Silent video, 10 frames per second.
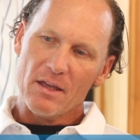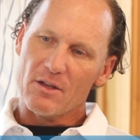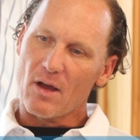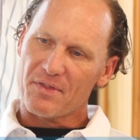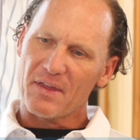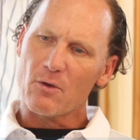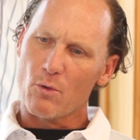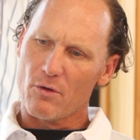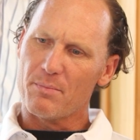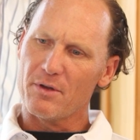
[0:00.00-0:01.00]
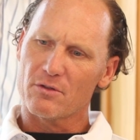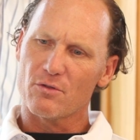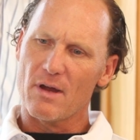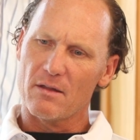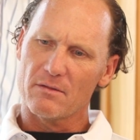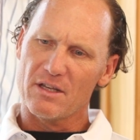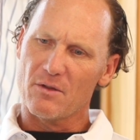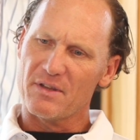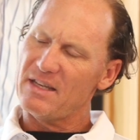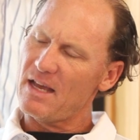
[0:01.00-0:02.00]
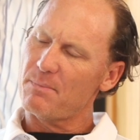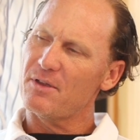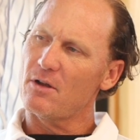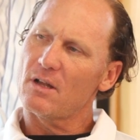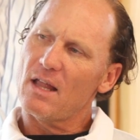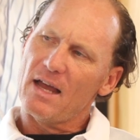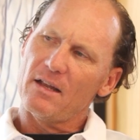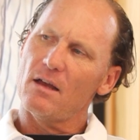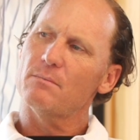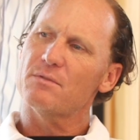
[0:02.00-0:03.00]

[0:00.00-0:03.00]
you know, I think we were built around, you know, the depth in our lineup,